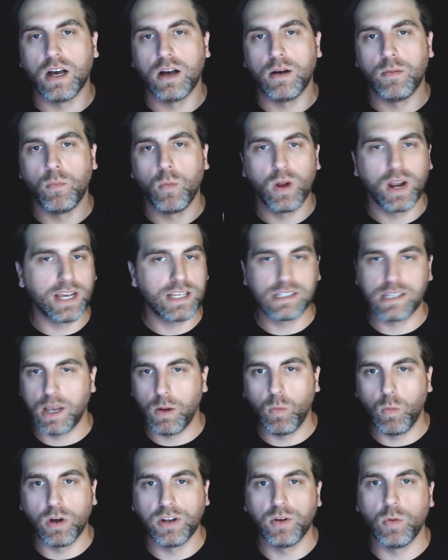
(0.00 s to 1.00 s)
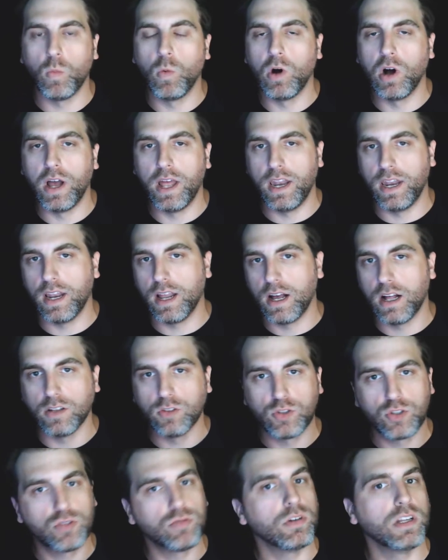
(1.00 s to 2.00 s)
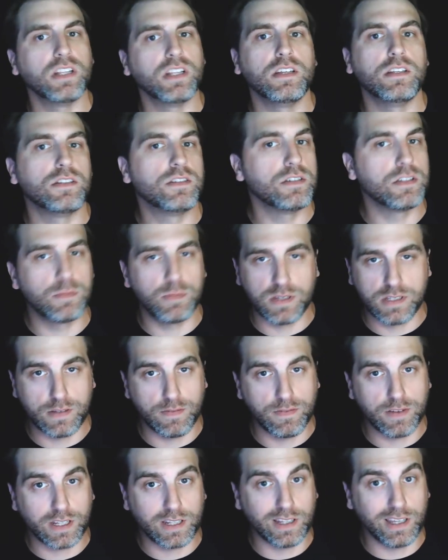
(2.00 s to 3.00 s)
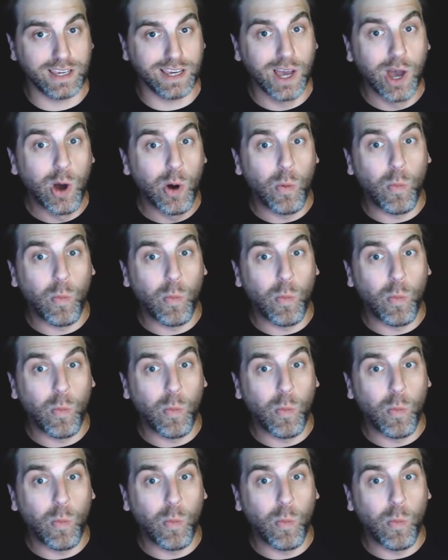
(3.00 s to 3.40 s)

when I say one-to-one, I'll drill into specifically